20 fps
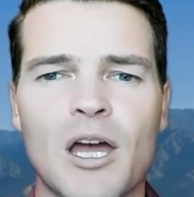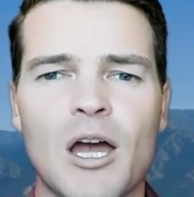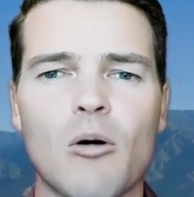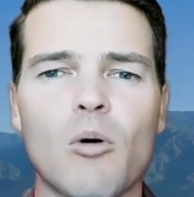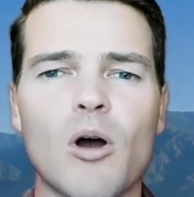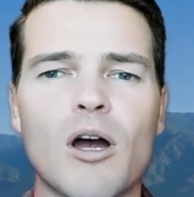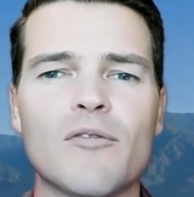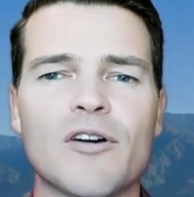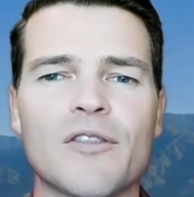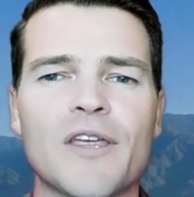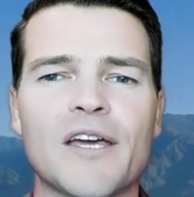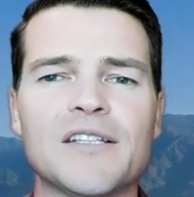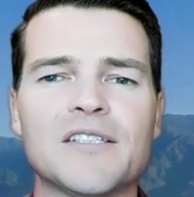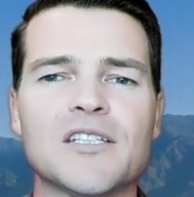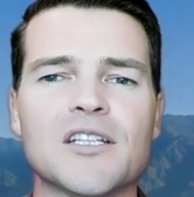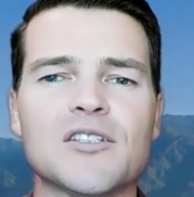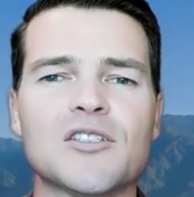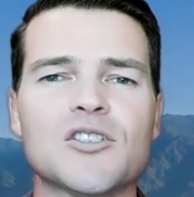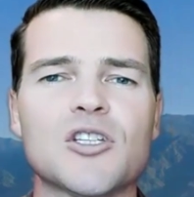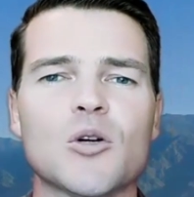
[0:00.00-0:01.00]
However, they
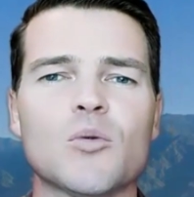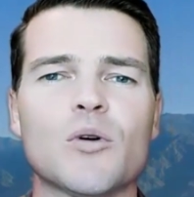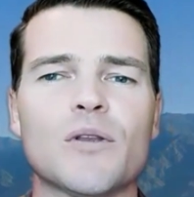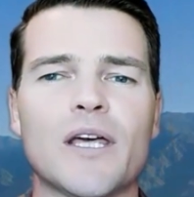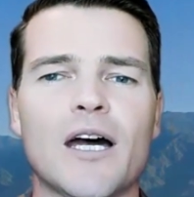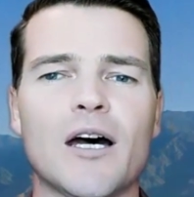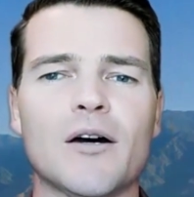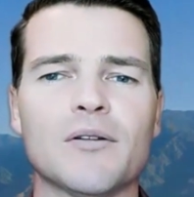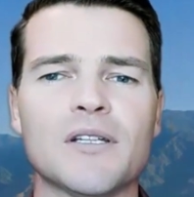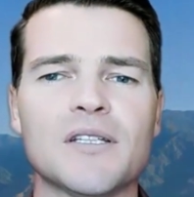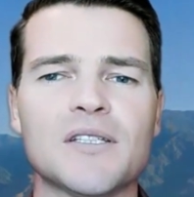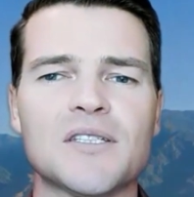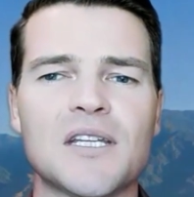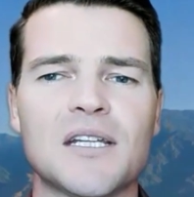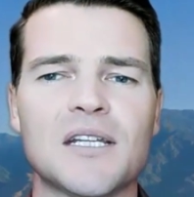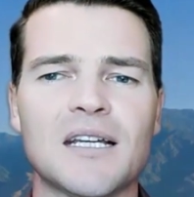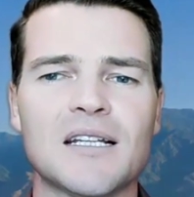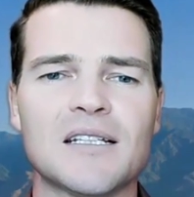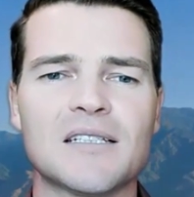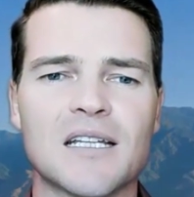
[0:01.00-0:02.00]
did so without
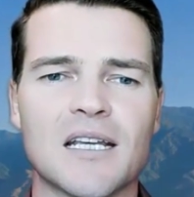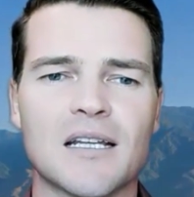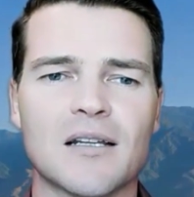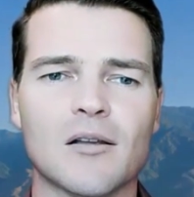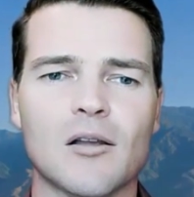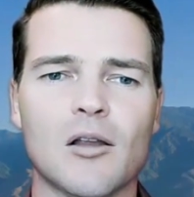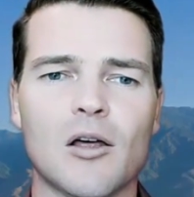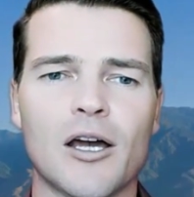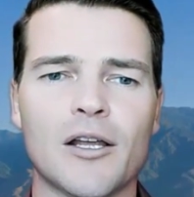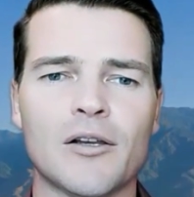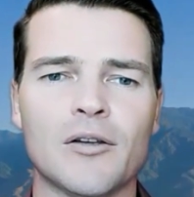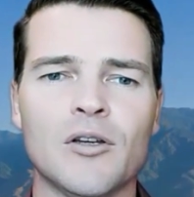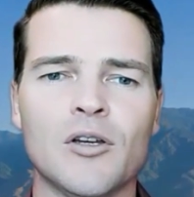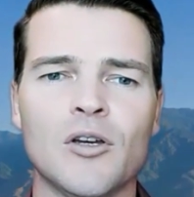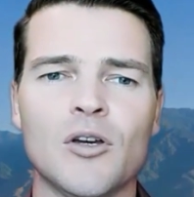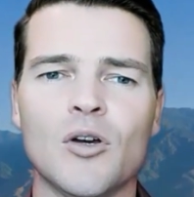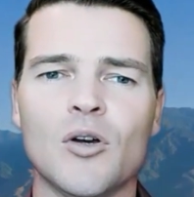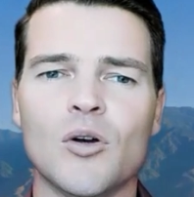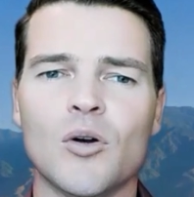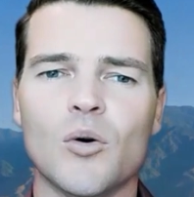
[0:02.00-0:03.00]
setting a deadline
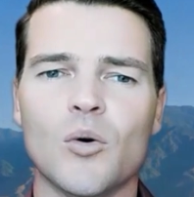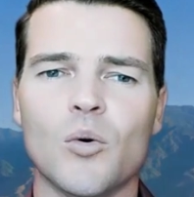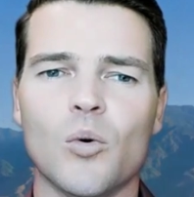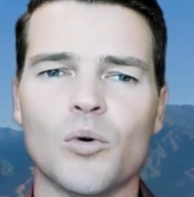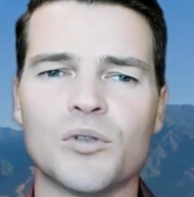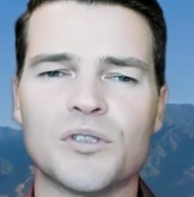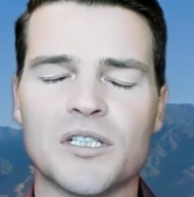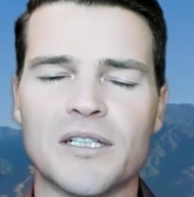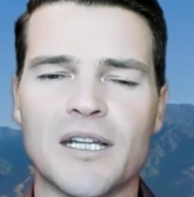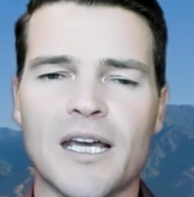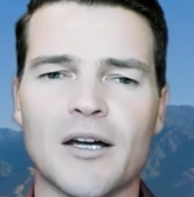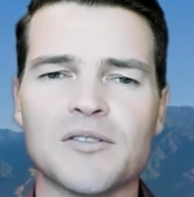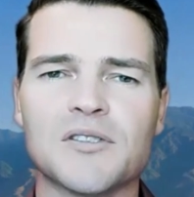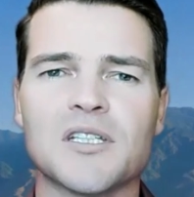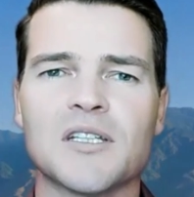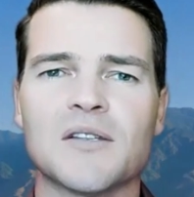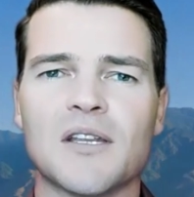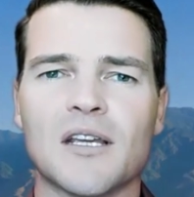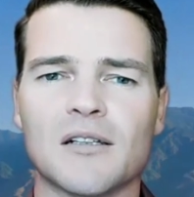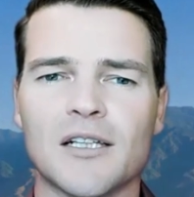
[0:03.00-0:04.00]
or
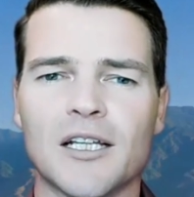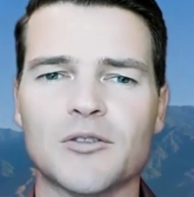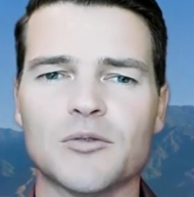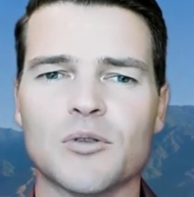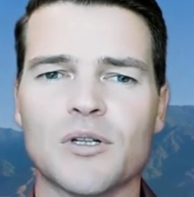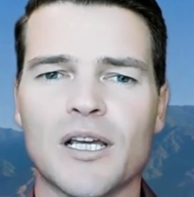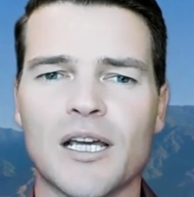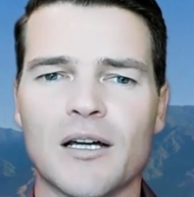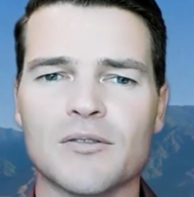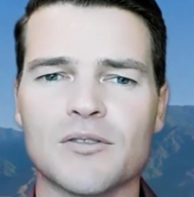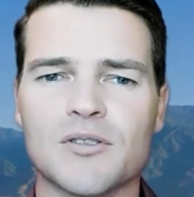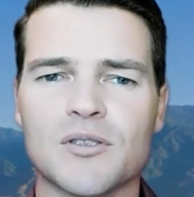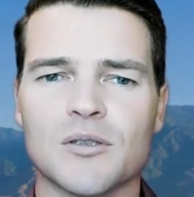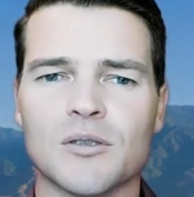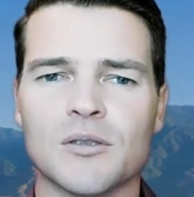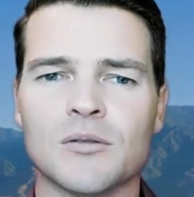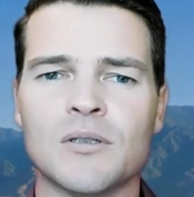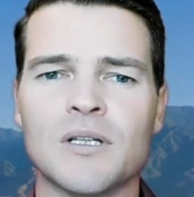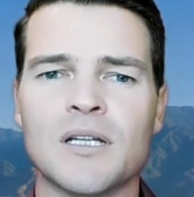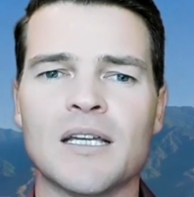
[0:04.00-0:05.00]
denouncing the Electoral
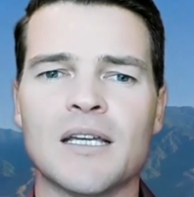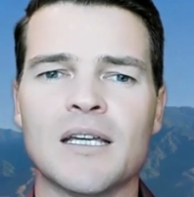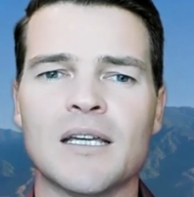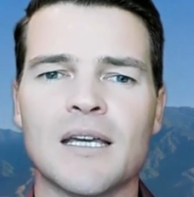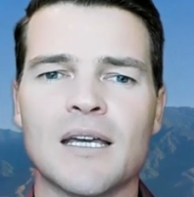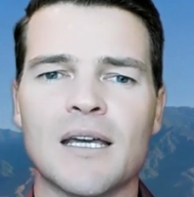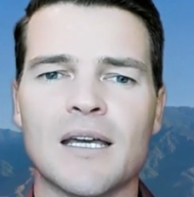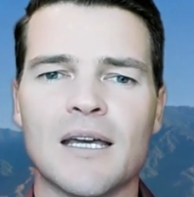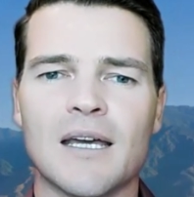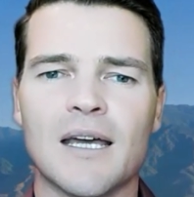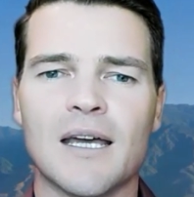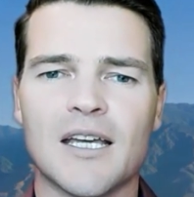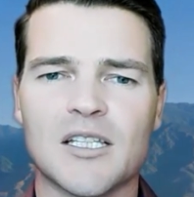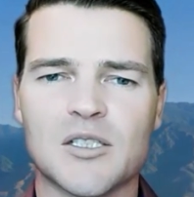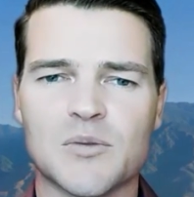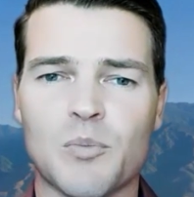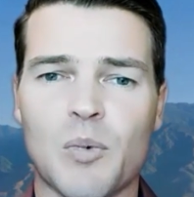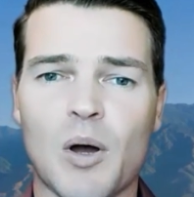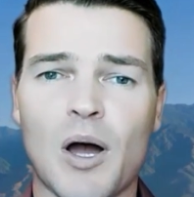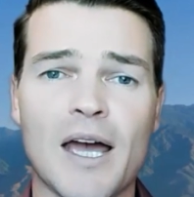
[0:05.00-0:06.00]
Council as
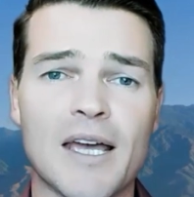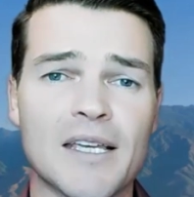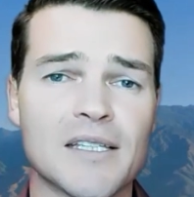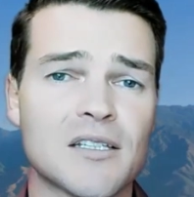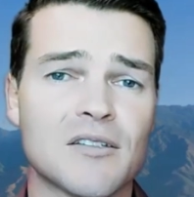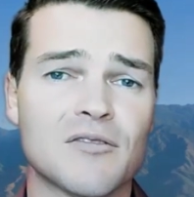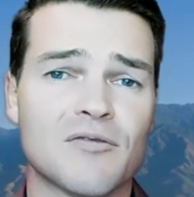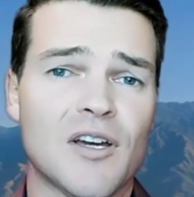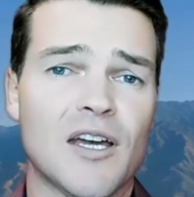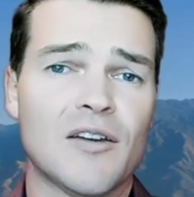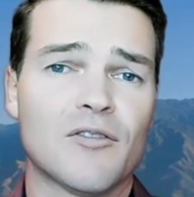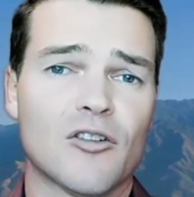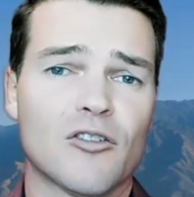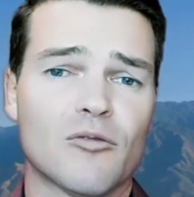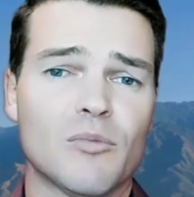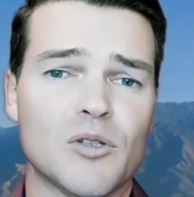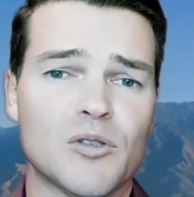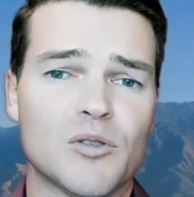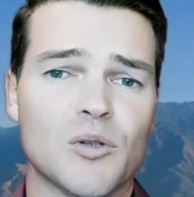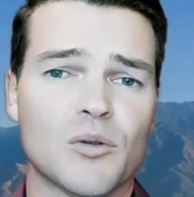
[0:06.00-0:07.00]
biased in favor of
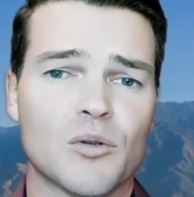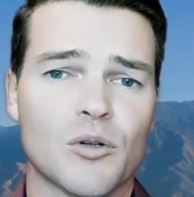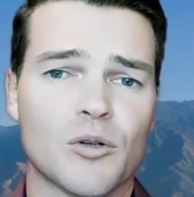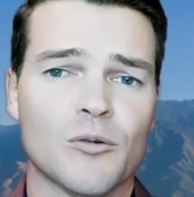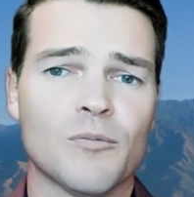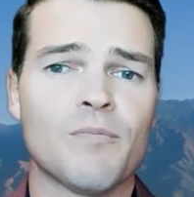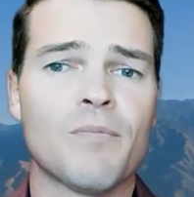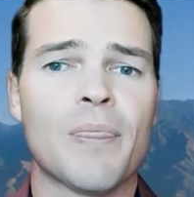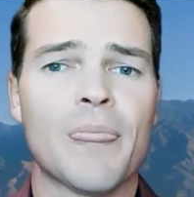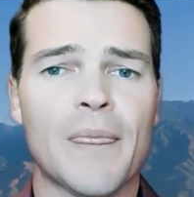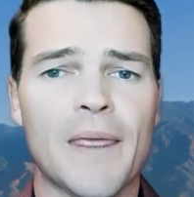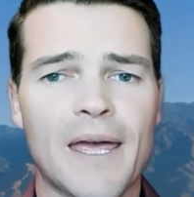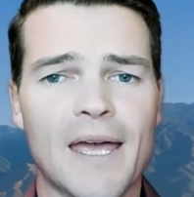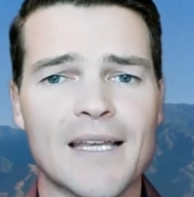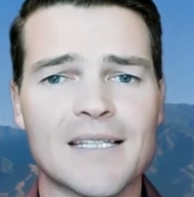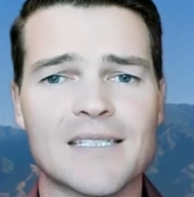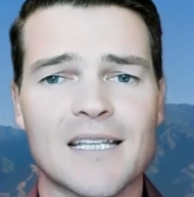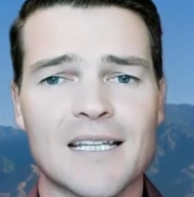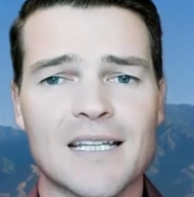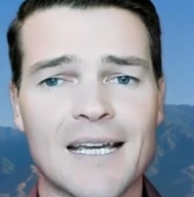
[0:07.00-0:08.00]
Maduro,
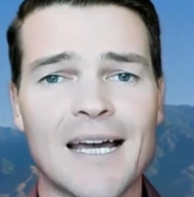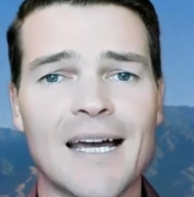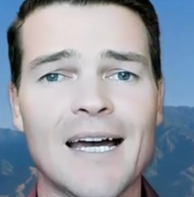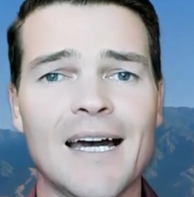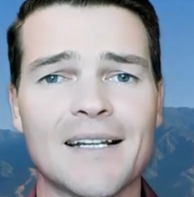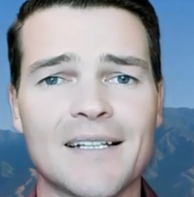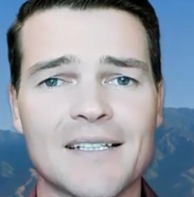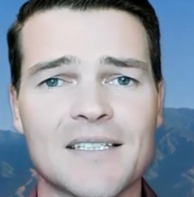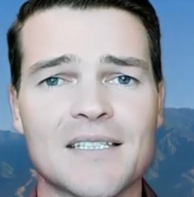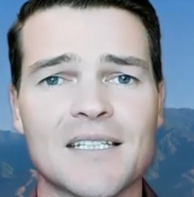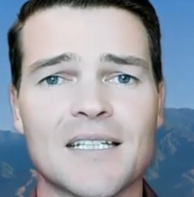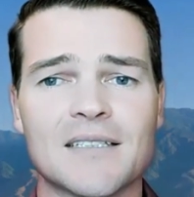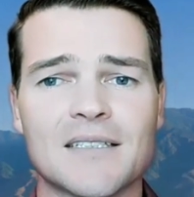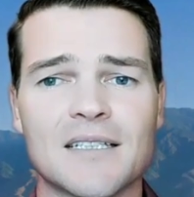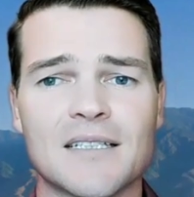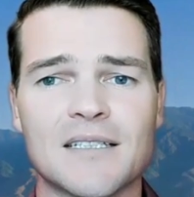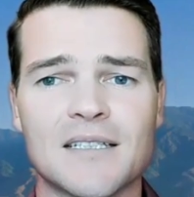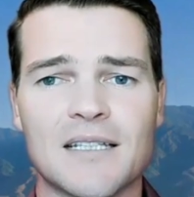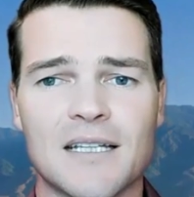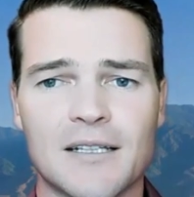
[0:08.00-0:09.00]
as the Carter Center
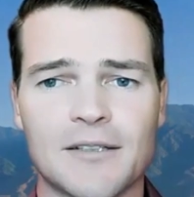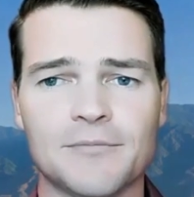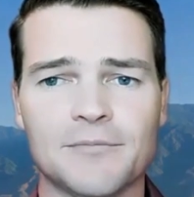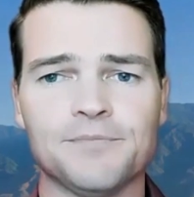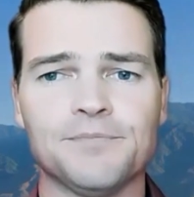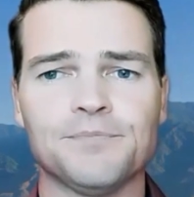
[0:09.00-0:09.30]
did.